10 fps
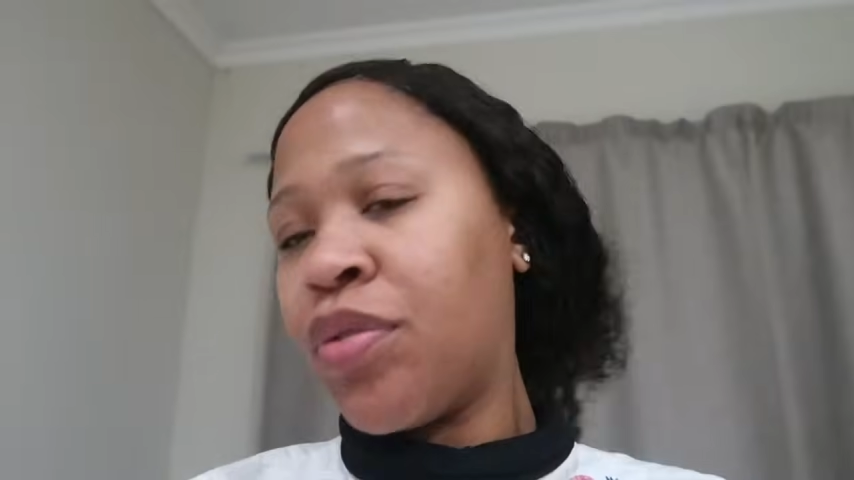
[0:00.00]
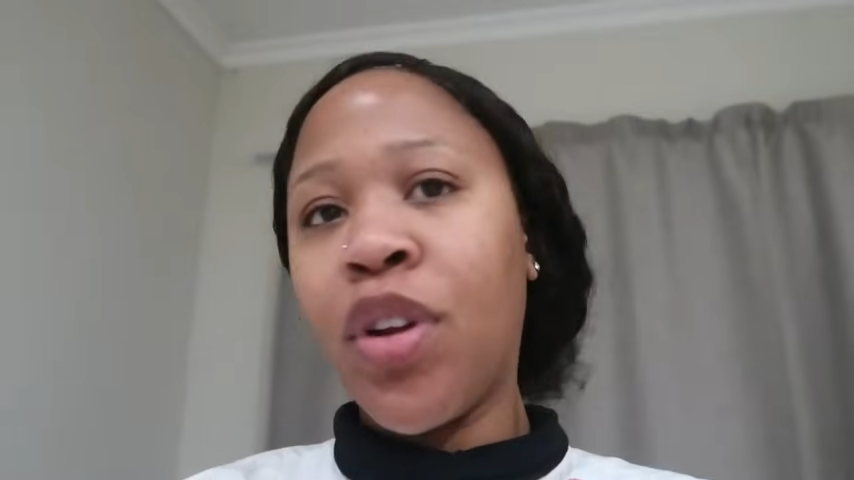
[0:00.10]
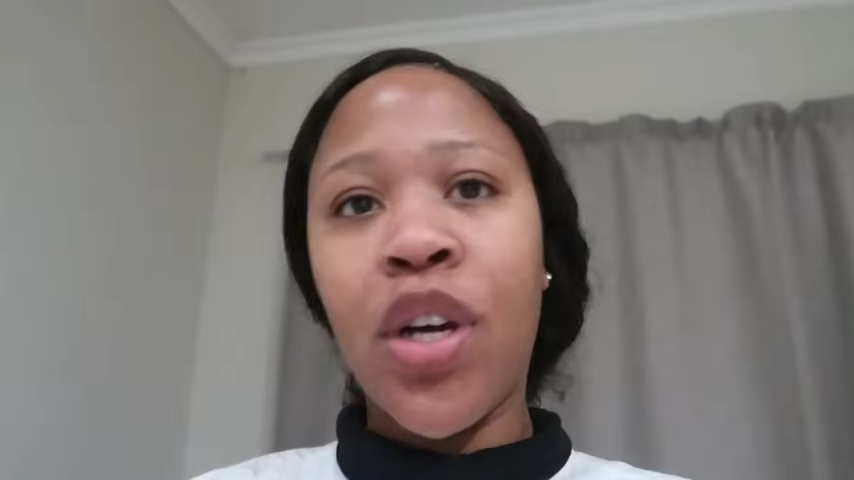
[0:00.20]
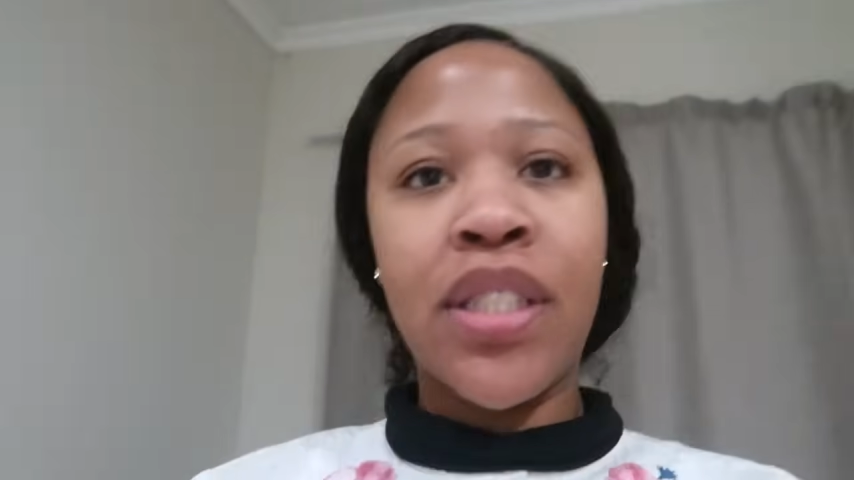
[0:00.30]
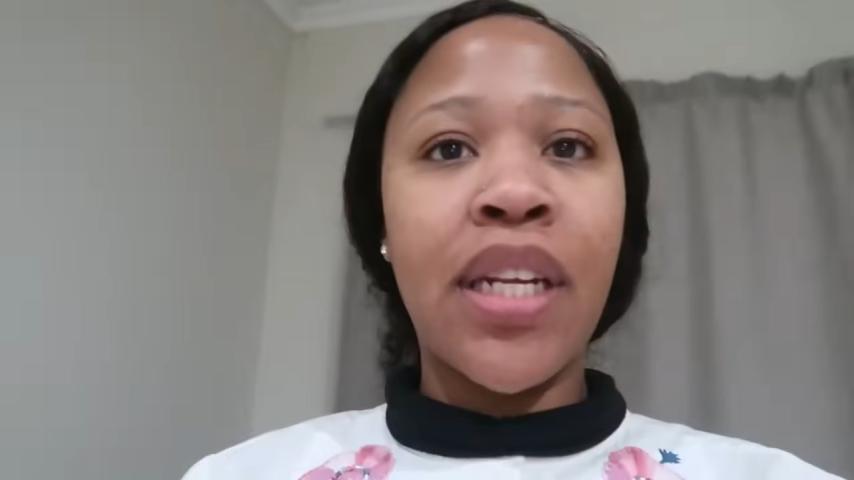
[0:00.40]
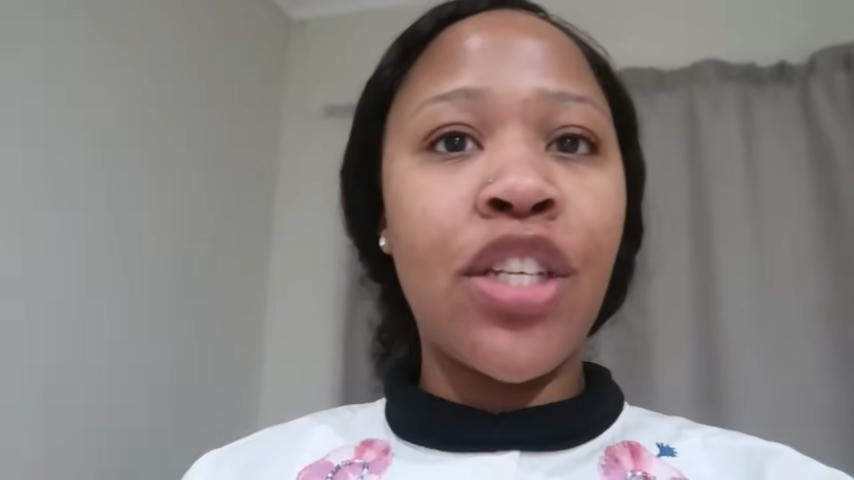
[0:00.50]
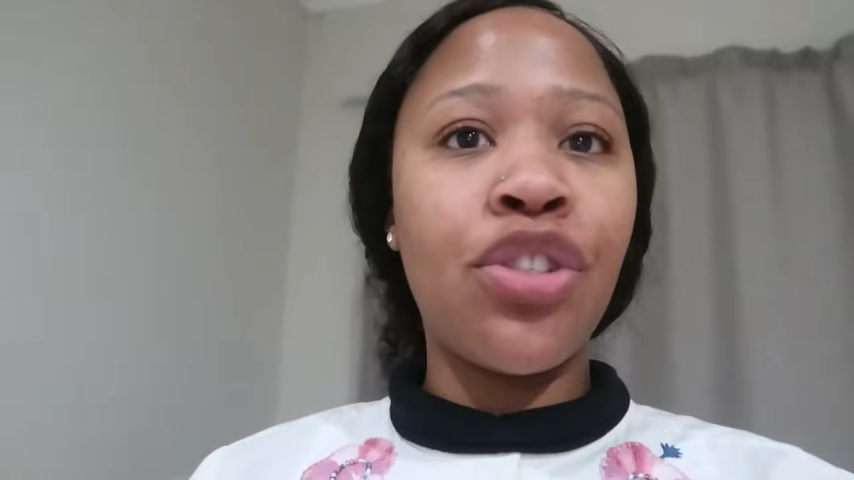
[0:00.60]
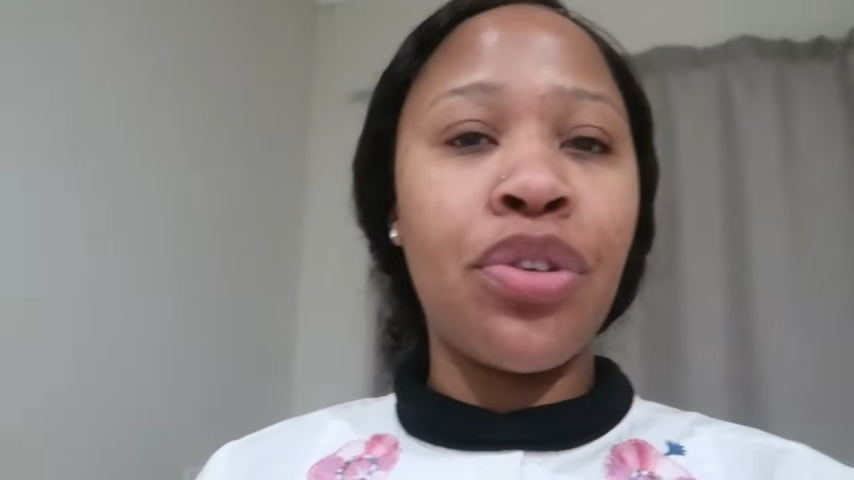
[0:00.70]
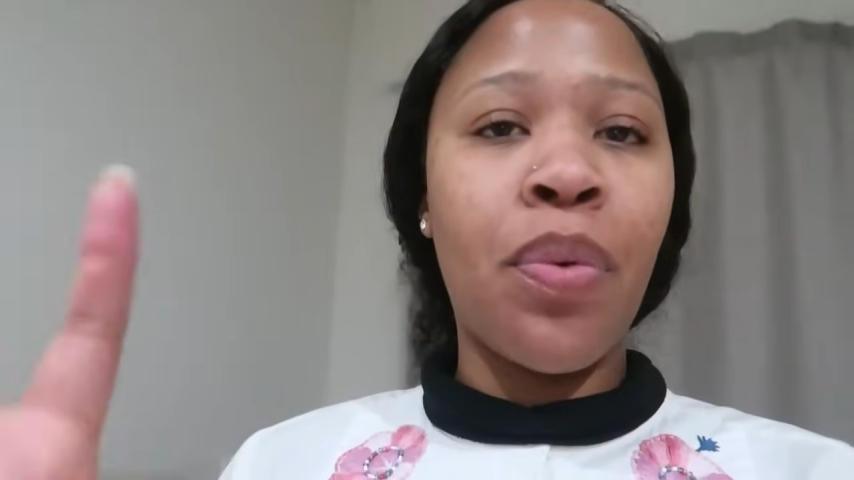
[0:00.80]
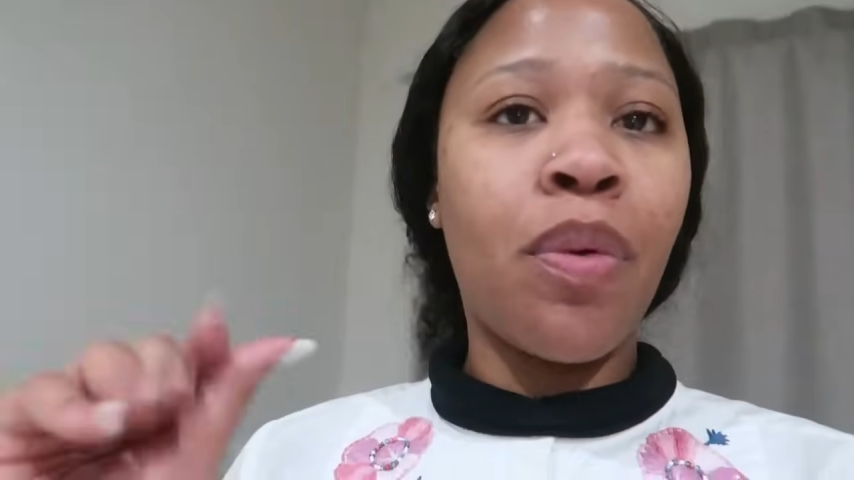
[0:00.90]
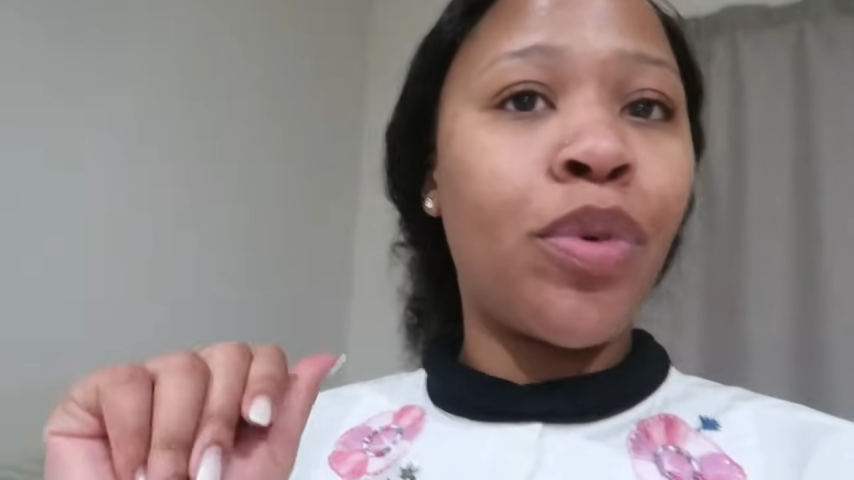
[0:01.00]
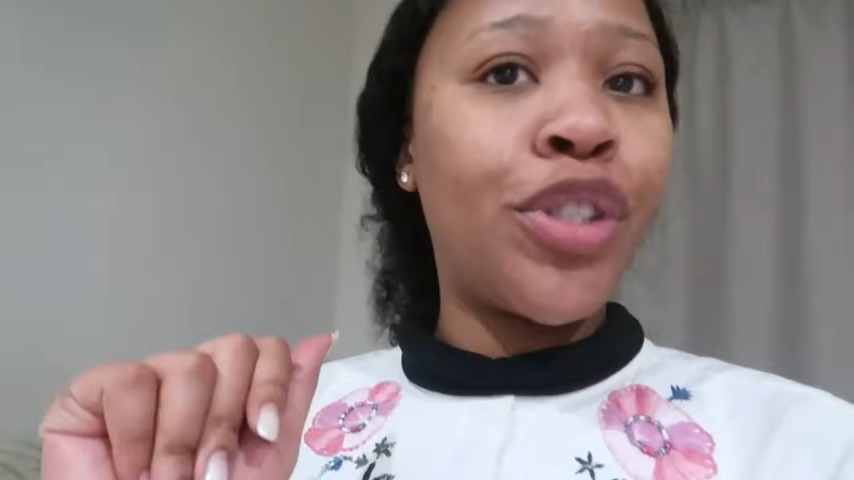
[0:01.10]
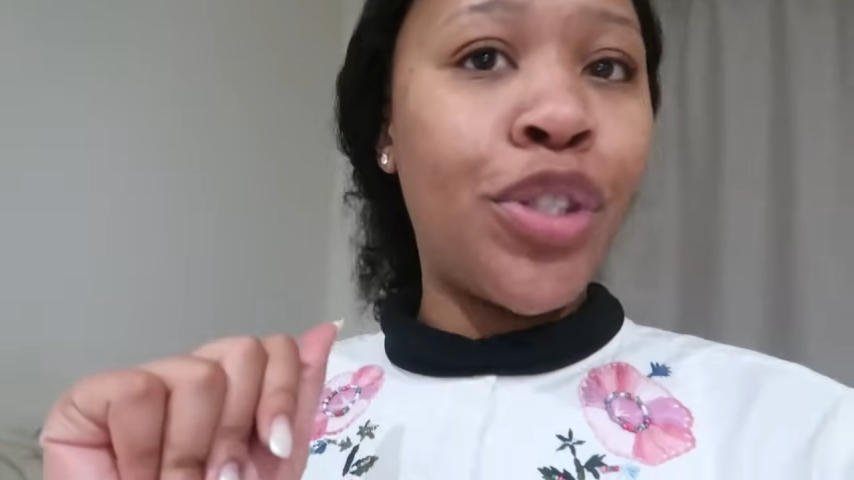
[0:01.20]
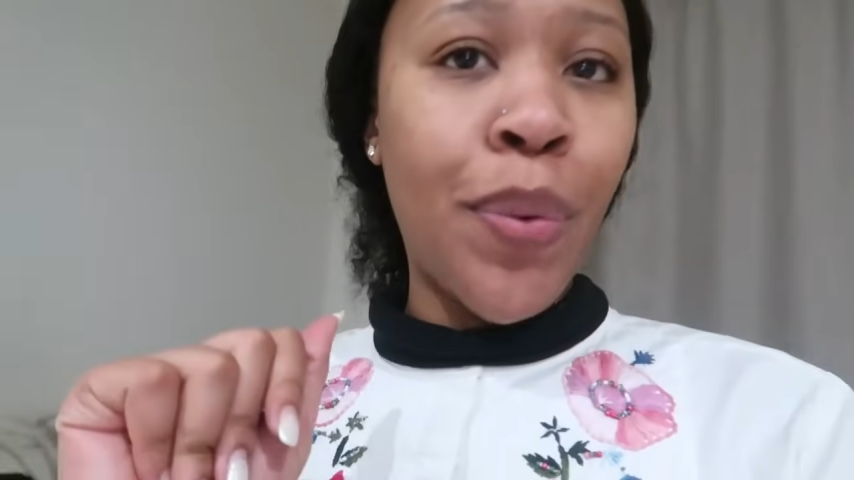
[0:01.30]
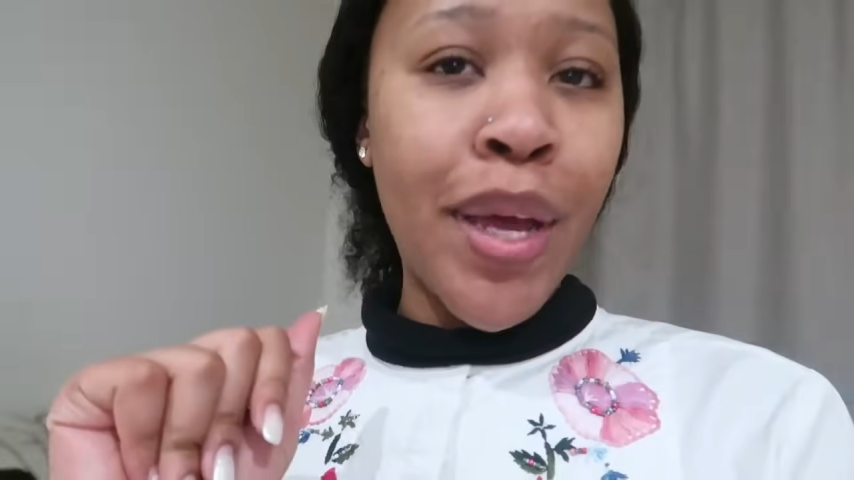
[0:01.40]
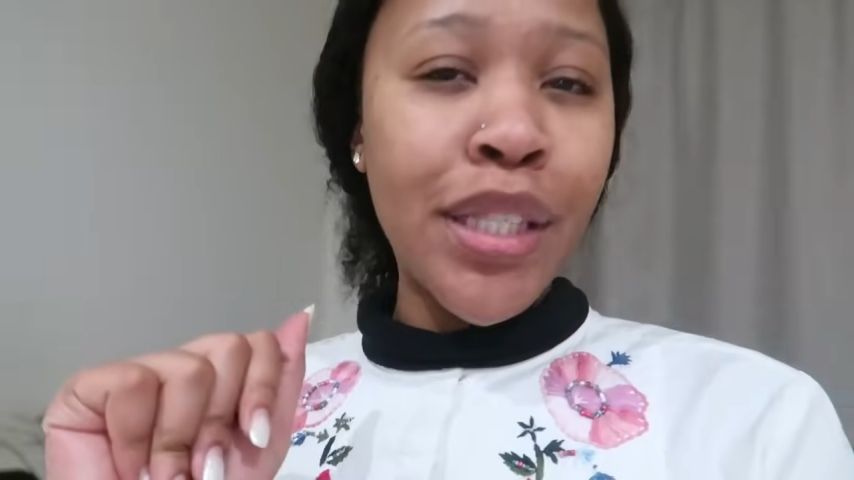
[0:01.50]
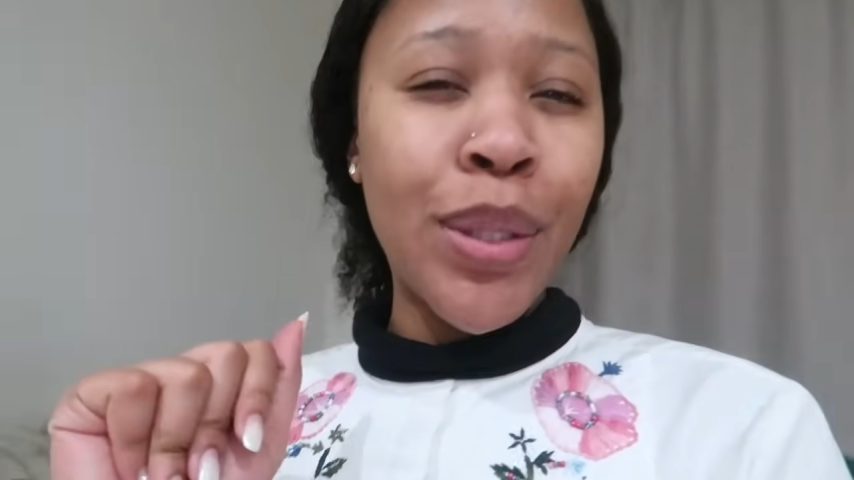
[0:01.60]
the vlog to let you know what we're doing.